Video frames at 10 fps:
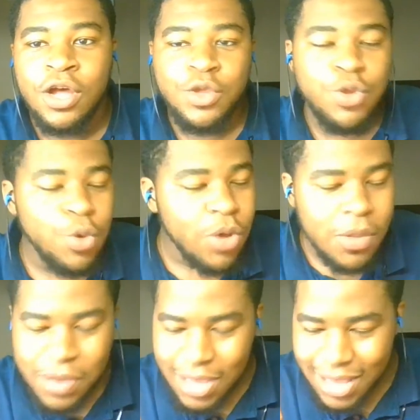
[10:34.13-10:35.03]
You can
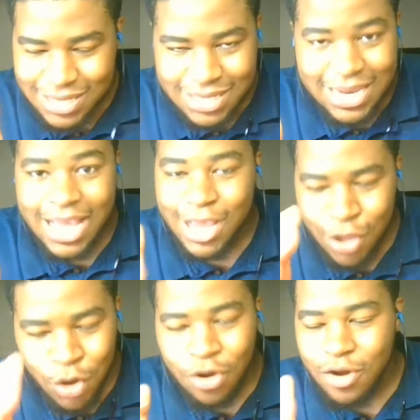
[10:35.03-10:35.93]
be a stick.
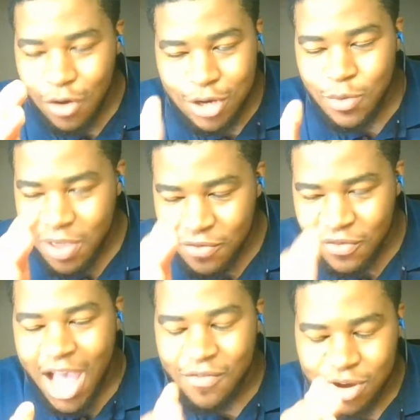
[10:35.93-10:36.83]
You're going to be
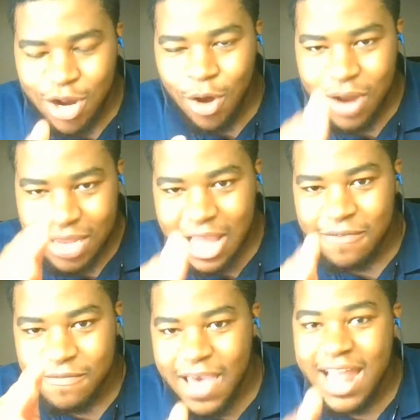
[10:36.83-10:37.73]
forever known as
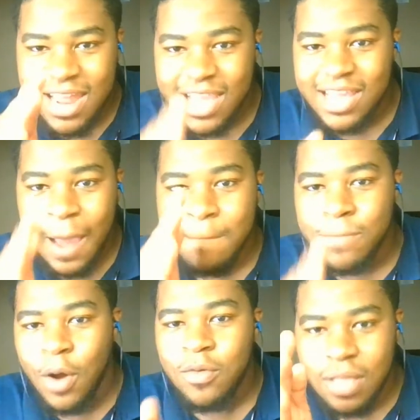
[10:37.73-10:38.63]
that fat nigga that
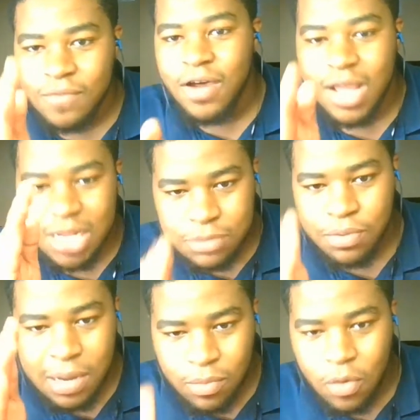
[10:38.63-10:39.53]
broke the fucking
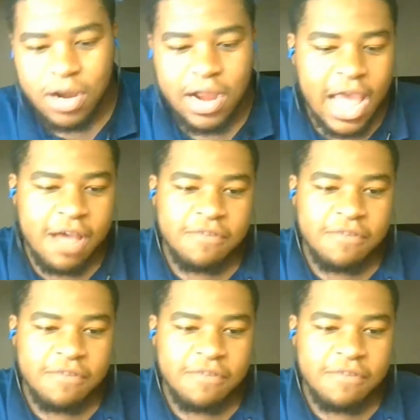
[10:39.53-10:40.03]
springboard in half.